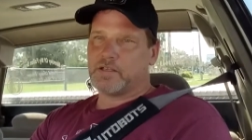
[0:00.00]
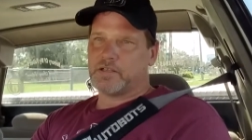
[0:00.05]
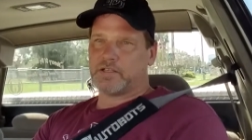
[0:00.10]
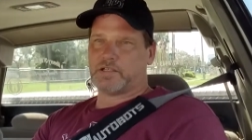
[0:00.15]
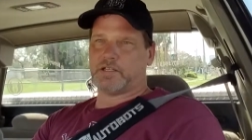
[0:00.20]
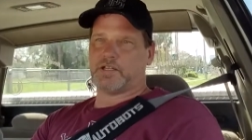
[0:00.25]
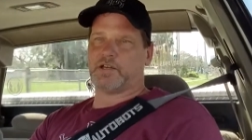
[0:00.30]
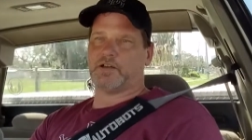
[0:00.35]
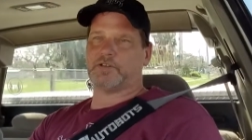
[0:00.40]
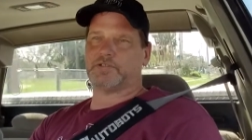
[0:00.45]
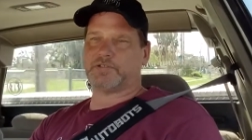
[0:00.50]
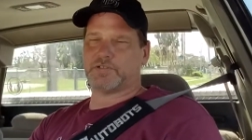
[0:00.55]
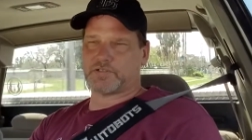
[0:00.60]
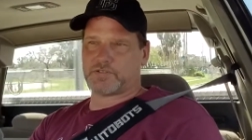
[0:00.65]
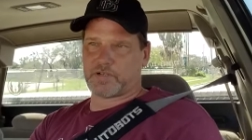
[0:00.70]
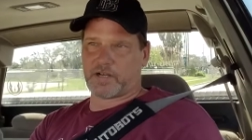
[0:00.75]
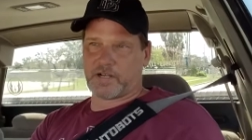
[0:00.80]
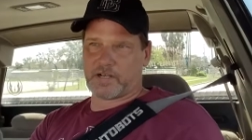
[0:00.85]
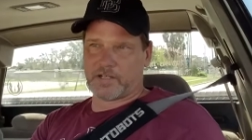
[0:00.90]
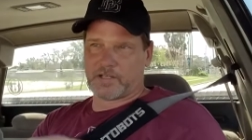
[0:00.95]
You know, just
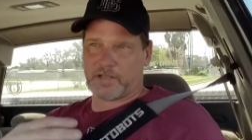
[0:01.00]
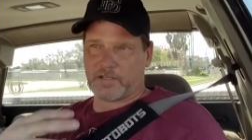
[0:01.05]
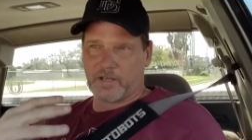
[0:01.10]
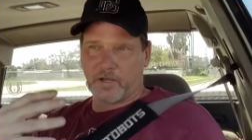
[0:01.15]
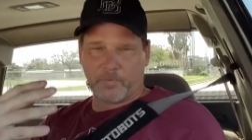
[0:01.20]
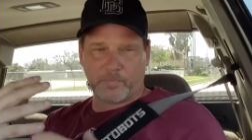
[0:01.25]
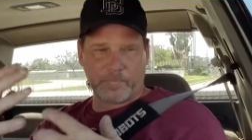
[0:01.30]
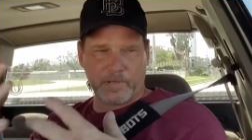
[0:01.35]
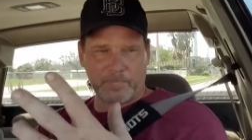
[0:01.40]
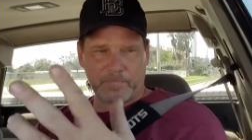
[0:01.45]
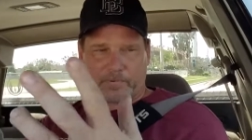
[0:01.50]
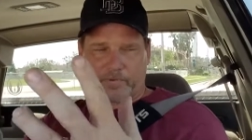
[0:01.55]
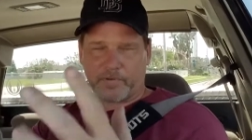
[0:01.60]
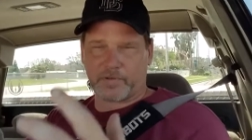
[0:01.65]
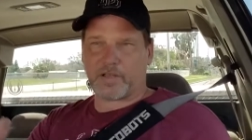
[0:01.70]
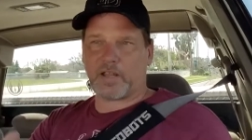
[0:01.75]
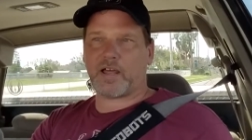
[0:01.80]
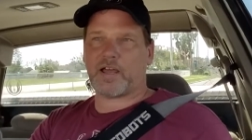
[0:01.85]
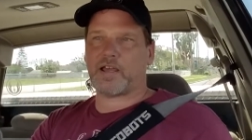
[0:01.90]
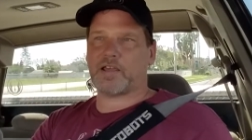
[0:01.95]
trying to help people
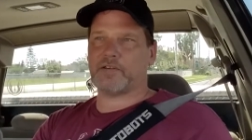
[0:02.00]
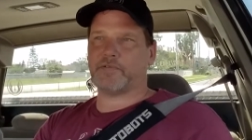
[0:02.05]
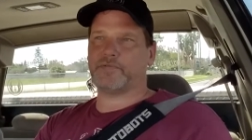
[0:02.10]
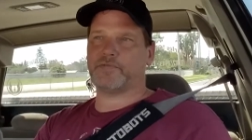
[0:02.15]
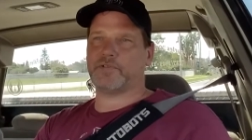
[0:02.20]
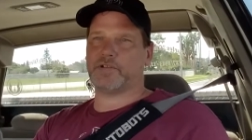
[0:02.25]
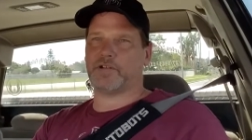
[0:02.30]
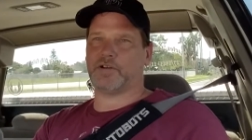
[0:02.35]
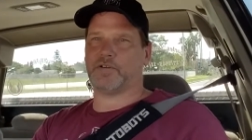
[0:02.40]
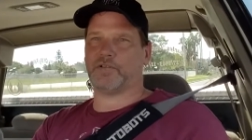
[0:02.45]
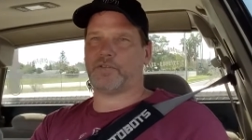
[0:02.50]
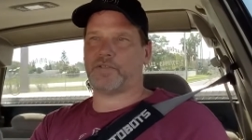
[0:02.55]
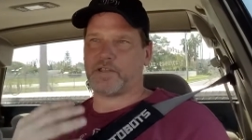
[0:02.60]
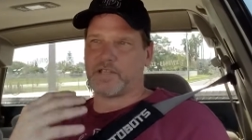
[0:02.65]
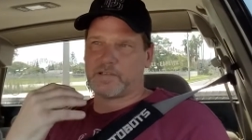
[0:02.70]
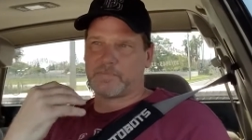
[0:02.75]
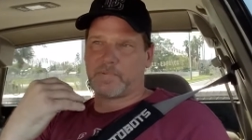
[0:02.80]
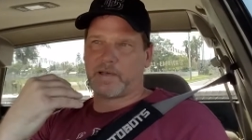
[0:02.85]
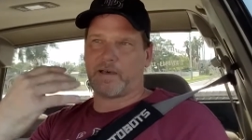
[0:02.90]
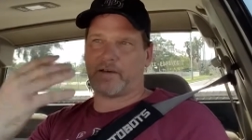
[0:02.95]
in life. You know,
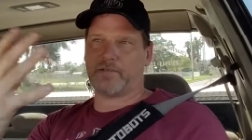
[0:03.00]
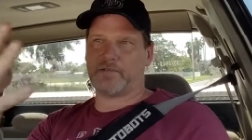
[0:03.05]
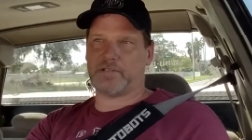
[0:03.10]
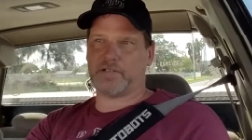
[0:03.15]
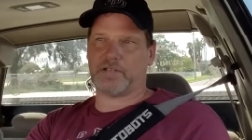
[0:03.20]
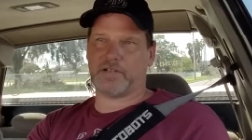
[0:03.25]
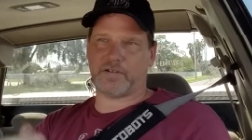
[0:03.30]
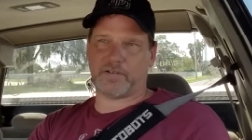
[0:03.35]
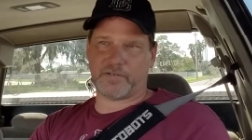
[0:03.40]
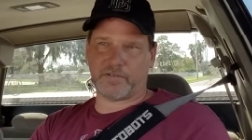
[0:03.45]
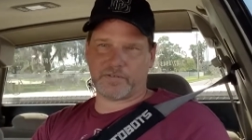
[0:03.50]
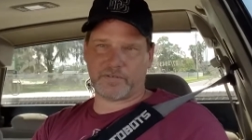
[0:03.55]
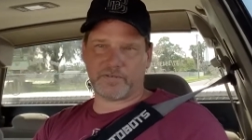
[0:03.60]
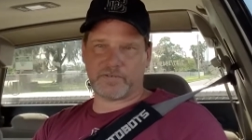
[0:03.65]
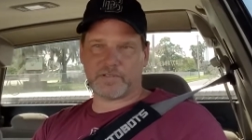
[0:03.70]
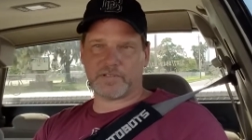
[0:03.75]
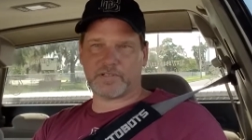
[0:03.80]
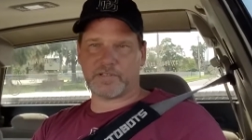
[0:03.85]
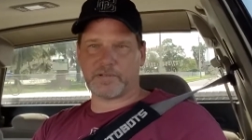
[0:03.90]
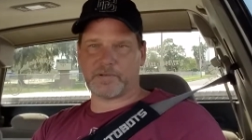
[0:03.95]
think about, you know,
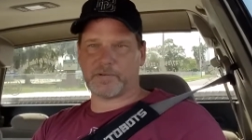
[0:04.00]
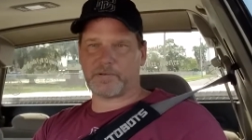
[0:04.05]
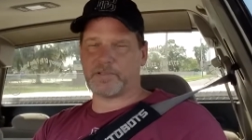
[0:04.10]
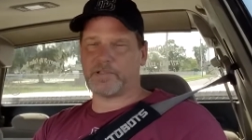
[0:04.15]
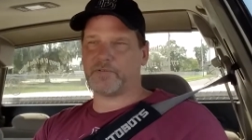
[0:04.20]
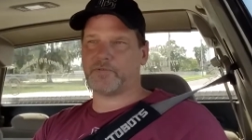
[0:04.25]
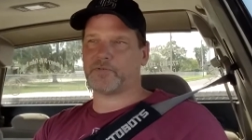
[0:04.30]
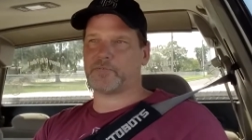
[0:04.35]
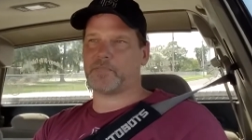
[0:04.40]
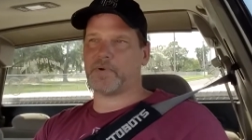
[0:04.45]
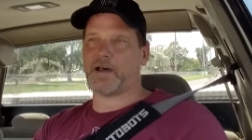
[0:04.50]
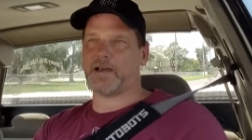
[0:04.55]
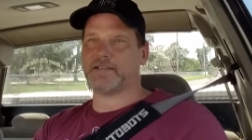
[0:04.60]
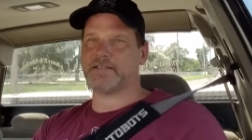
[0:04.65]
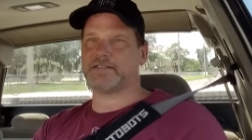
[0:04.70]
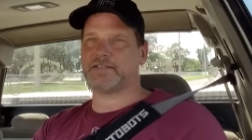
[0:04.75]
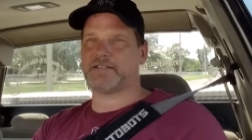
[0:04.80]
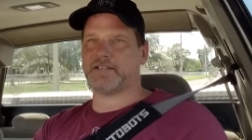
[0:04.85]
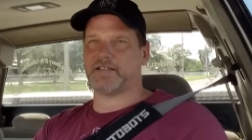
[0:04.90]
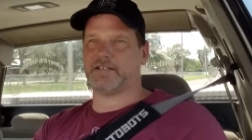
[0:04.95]
a different
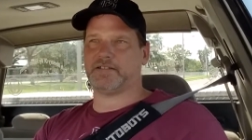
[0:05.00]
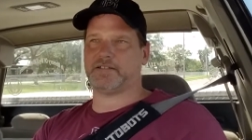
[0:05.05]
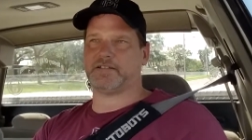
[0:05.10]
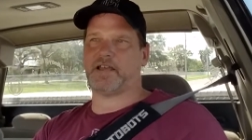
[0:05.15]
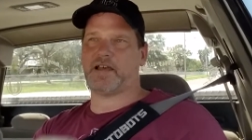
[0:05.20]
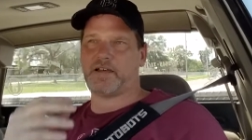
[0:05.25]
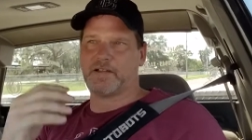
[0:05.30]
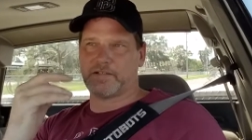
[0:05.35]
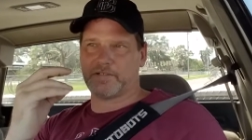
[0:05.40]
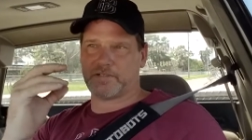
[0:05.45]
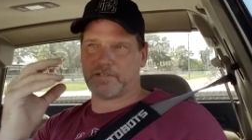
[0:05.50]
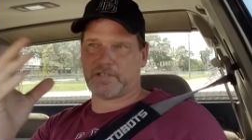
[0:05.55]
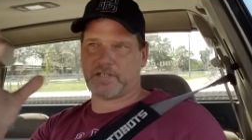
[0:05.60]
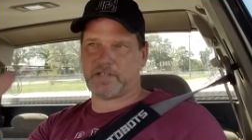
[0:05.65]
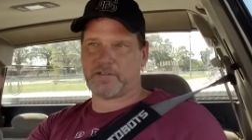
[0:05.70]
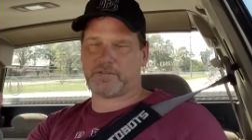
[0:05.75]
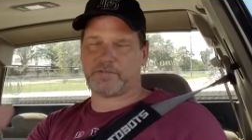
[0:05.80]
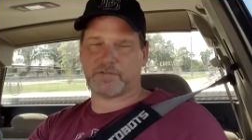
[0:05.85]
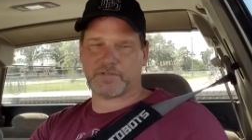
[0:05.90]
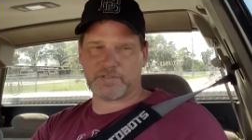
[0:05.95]
mindset and how to
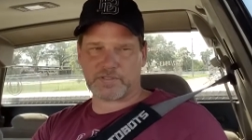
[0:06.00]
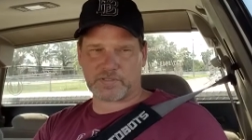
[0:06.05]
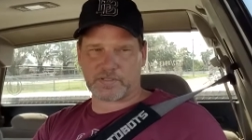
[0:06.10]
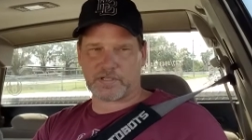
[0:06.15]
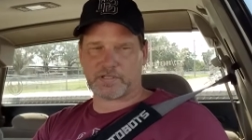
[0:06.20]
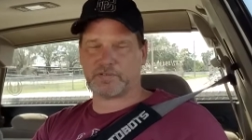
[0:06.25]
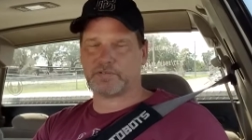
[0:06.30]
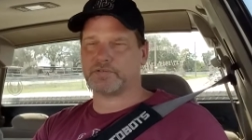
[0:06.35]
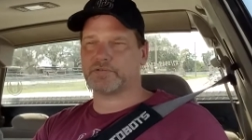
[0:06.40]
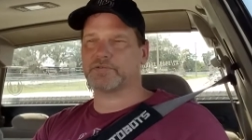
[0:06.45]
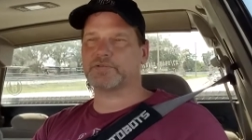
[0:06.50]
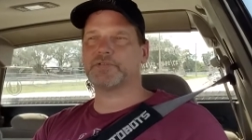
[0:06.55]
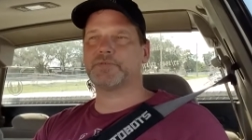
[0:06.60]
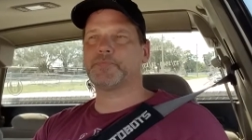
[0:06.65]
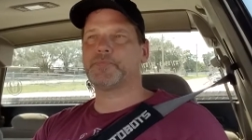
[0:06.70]
get through struggles.